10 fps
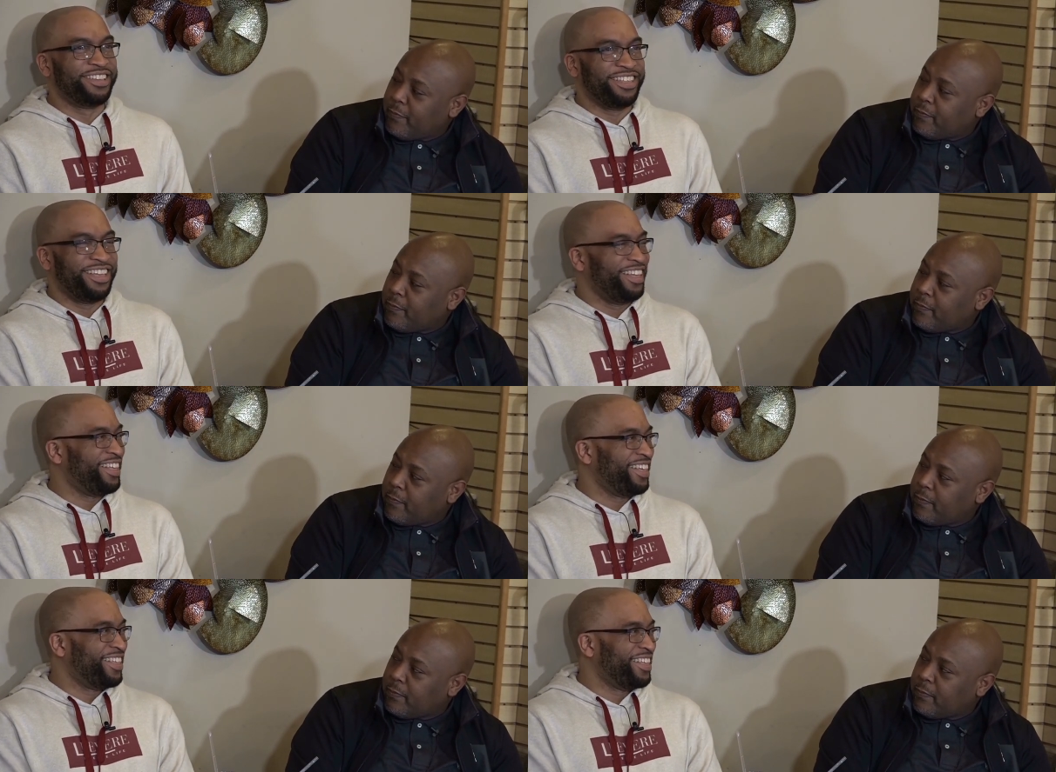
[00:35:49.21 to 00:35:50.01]

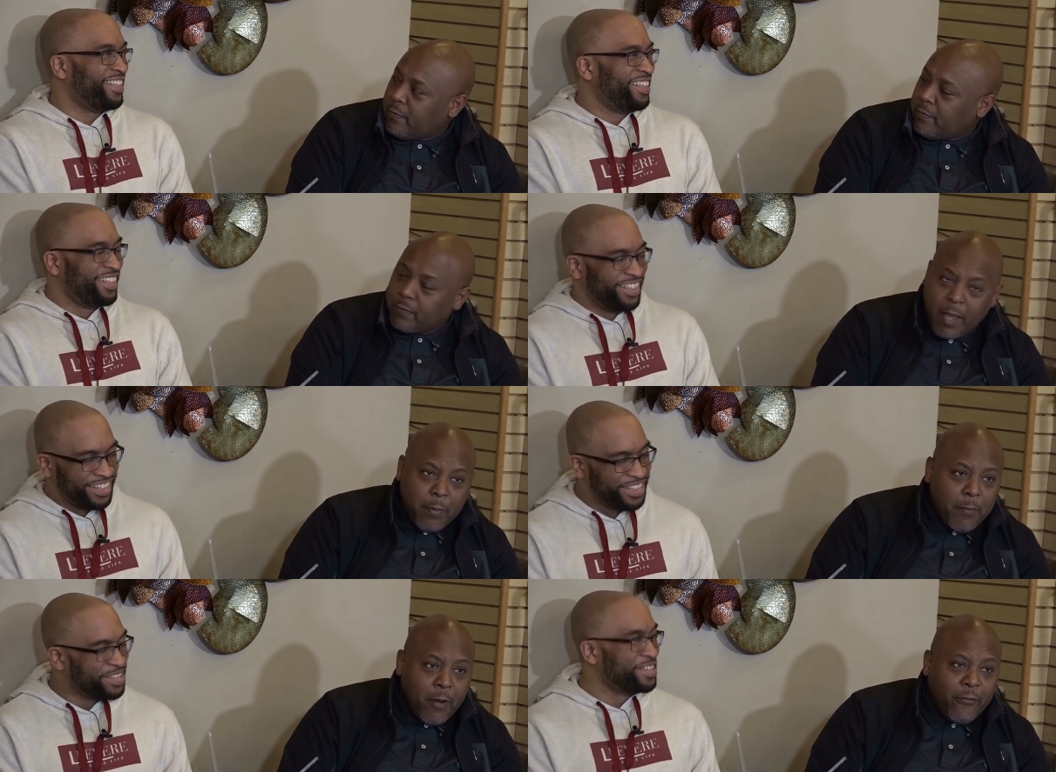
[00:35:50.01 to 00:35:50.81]
Speaker 1: they
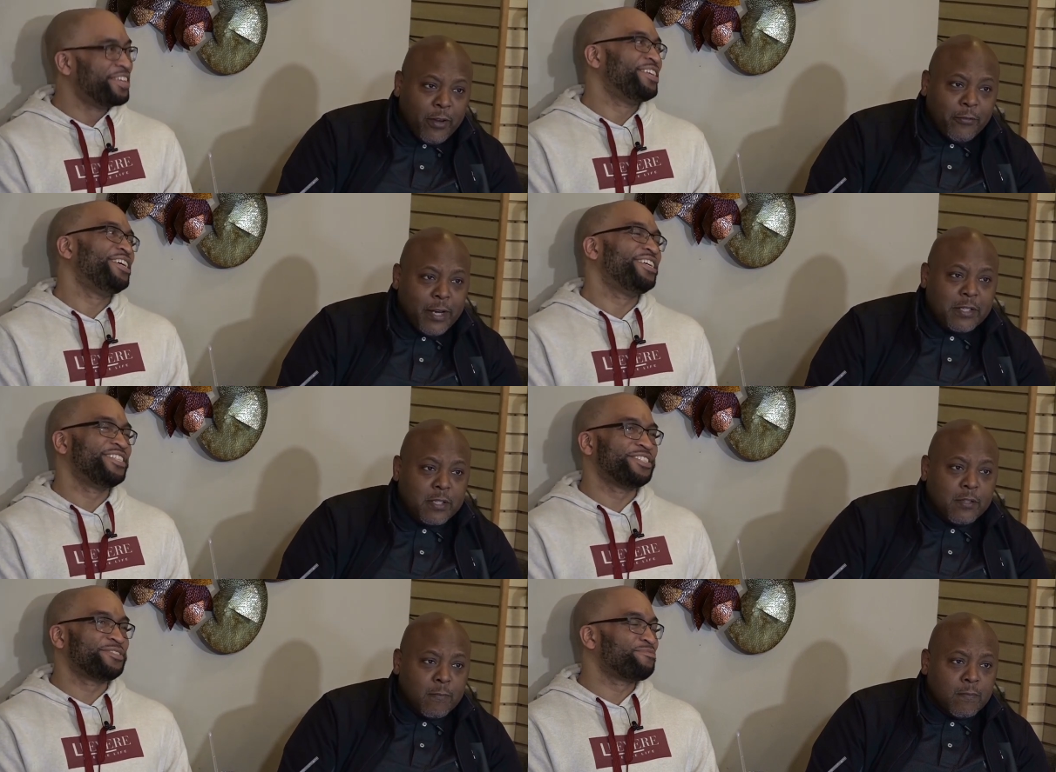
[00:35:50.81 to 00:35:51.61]
been motherfucking
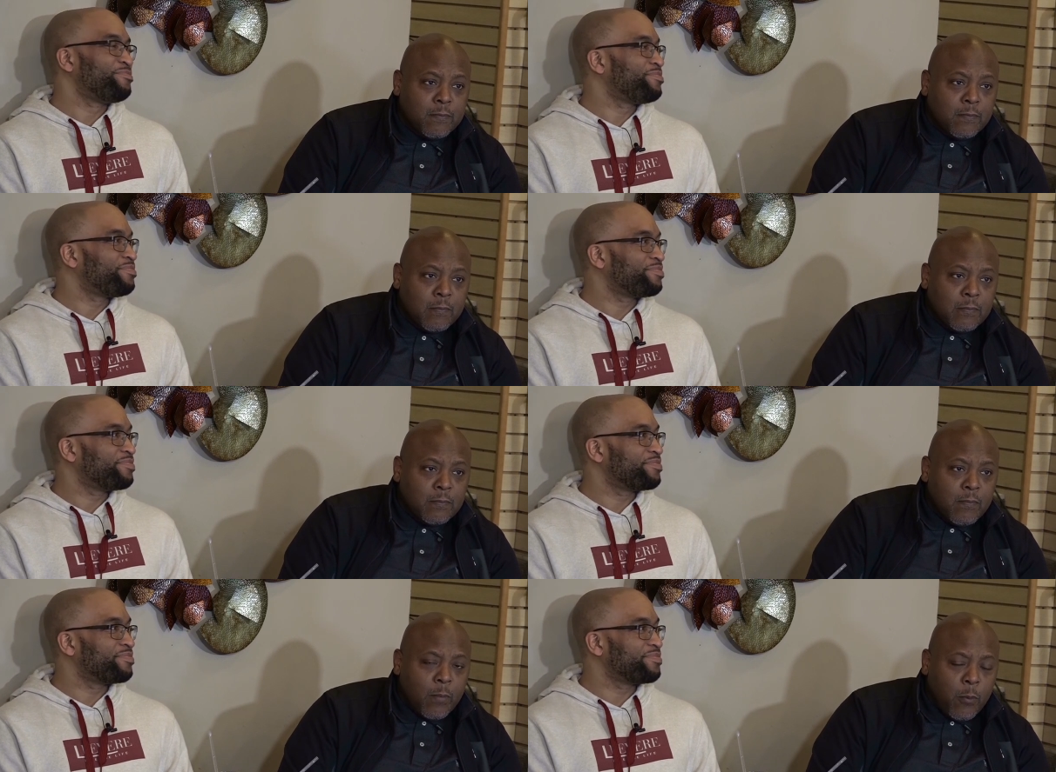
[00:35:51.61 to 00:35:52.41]
racist.
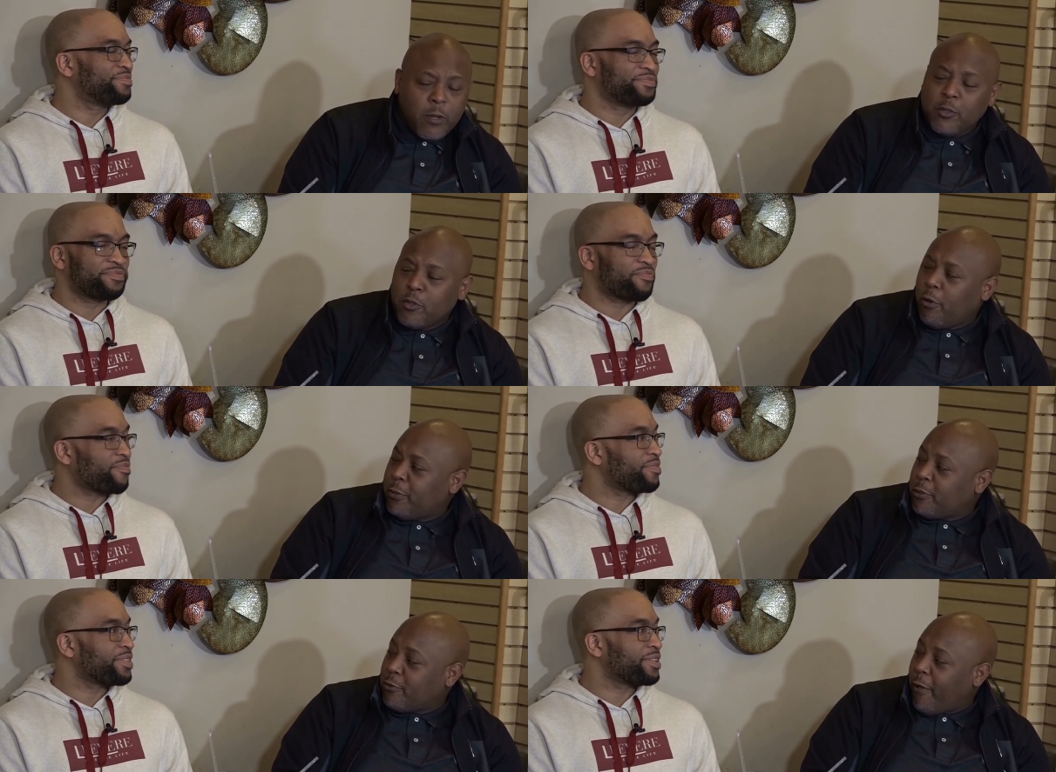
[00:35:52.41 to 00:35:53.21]
What you do?
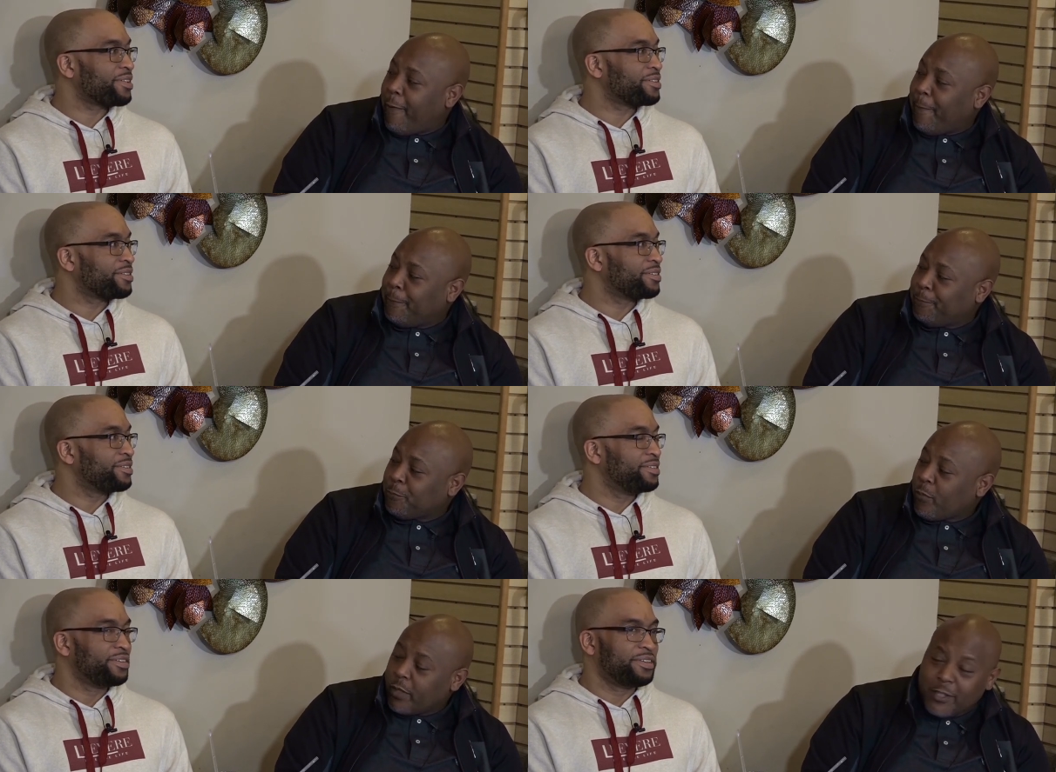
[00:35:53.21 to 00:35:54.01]
What you do?
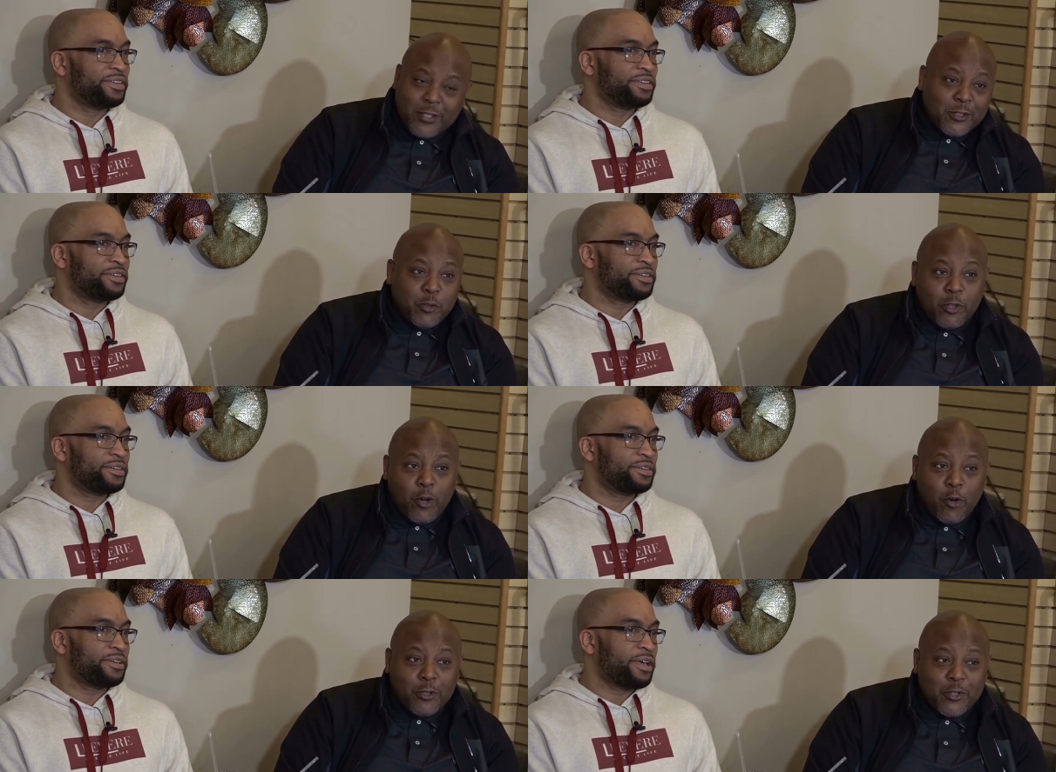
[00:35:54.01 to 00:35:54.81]
That's because you could
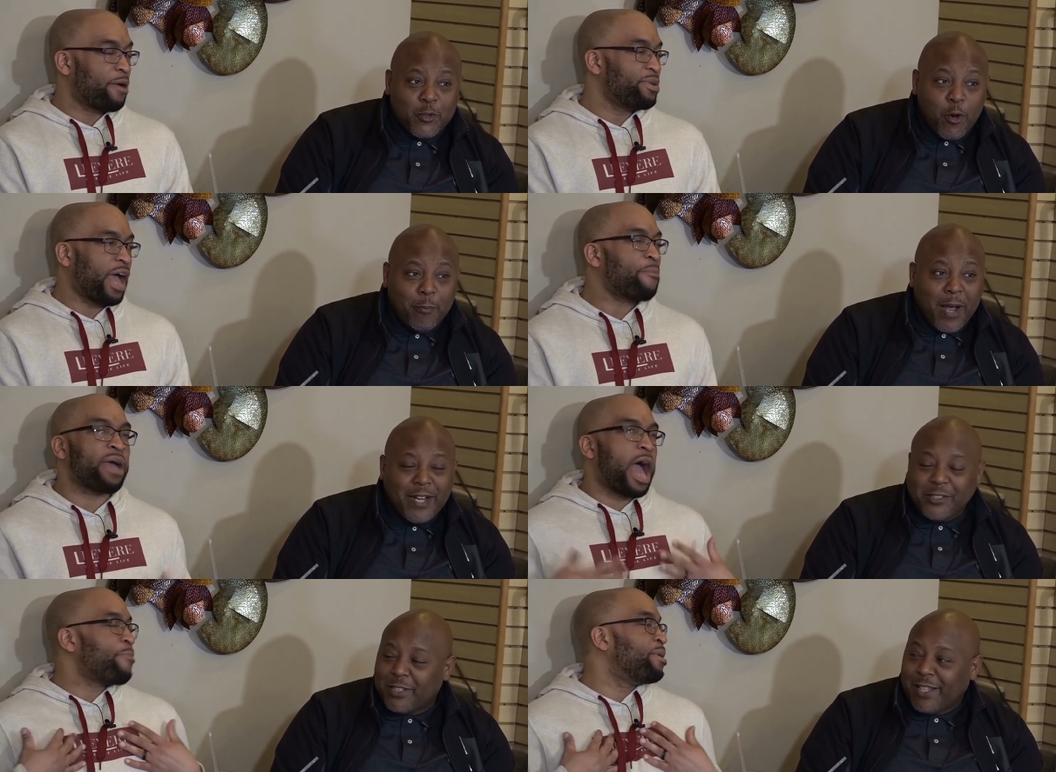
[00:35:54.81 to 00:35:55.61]
go in the store and
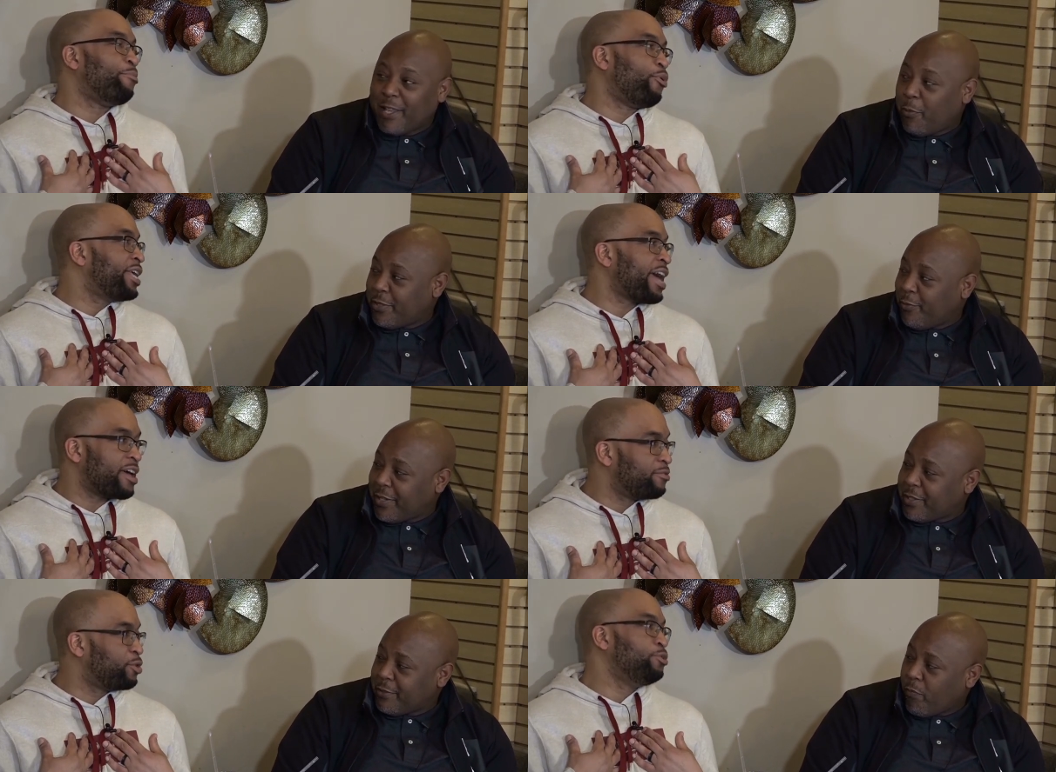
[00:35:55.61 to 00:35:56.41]
buy the shit. I've been
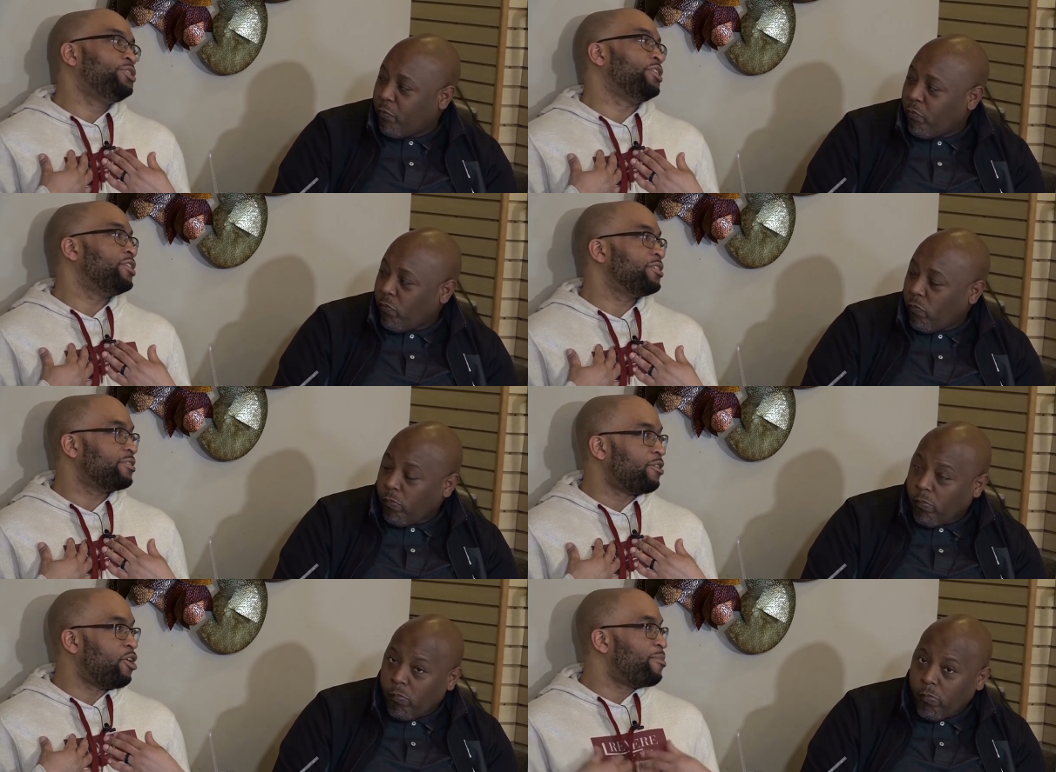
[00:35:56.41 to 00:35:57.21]
Gucci
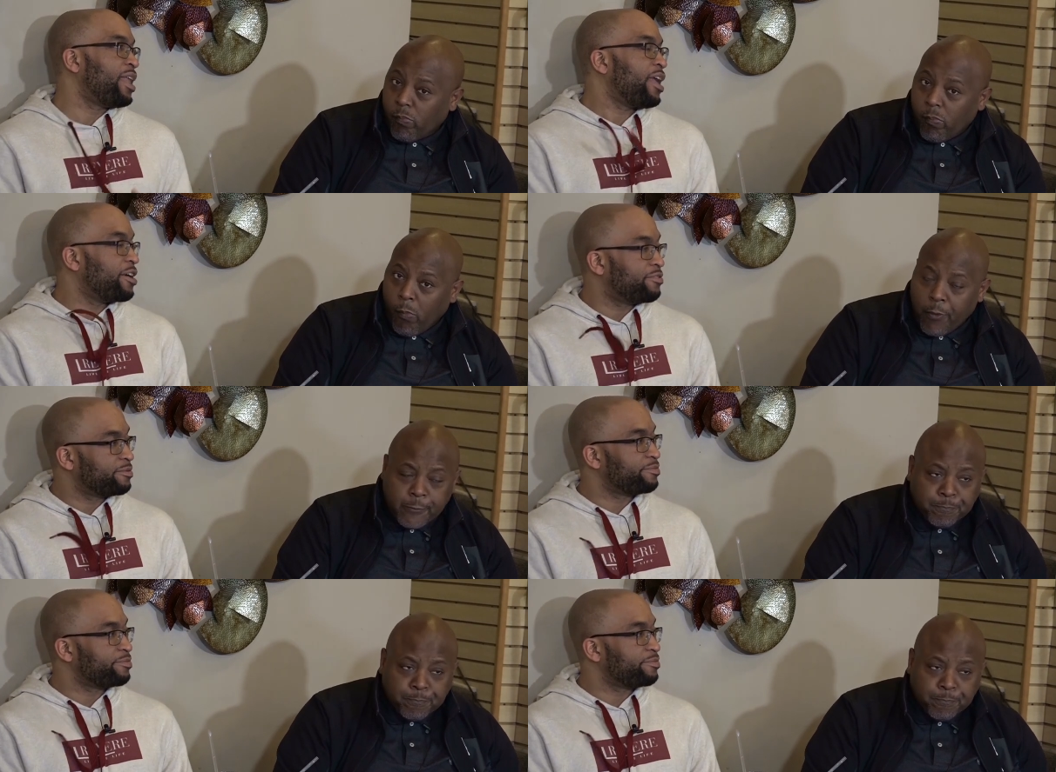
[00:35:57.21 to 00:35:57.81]
Speaker 2: all my life.